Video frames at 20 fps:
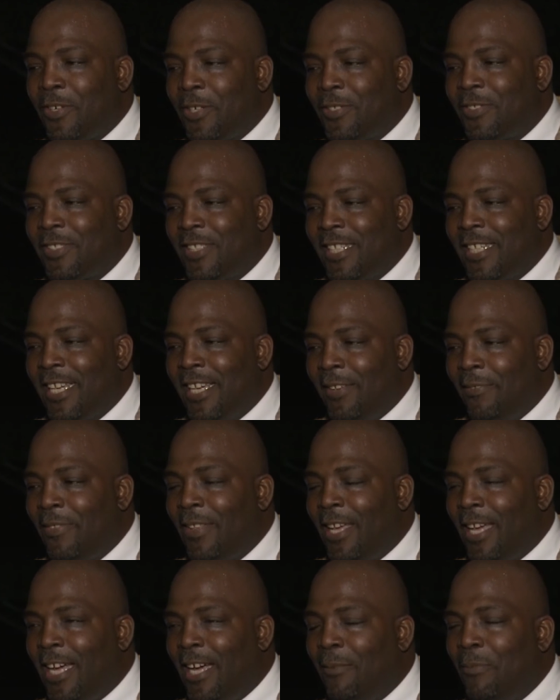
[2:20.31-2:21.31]
first thing.
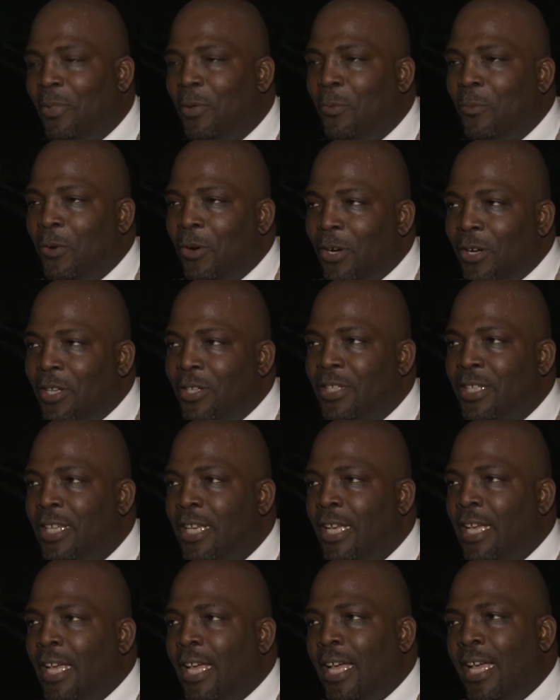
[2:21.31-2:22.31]
The world
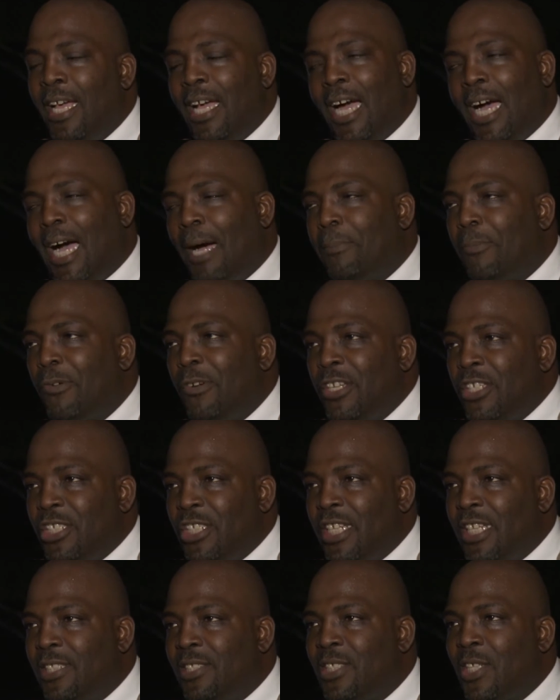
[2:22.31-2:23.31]

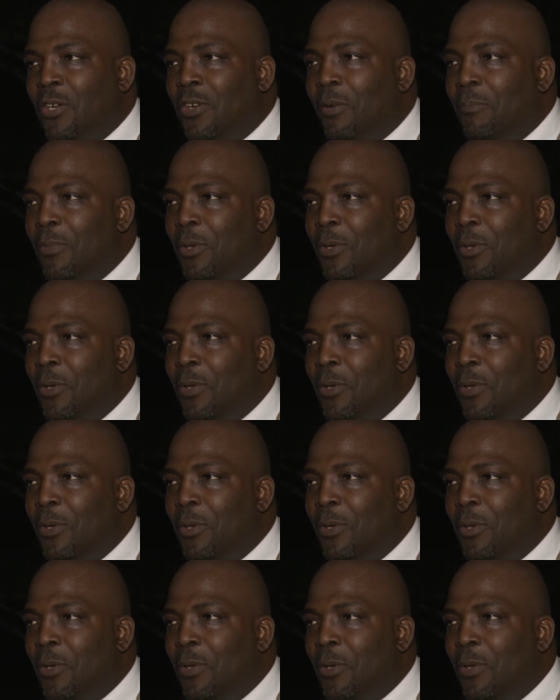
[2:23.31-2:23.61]
appreciates our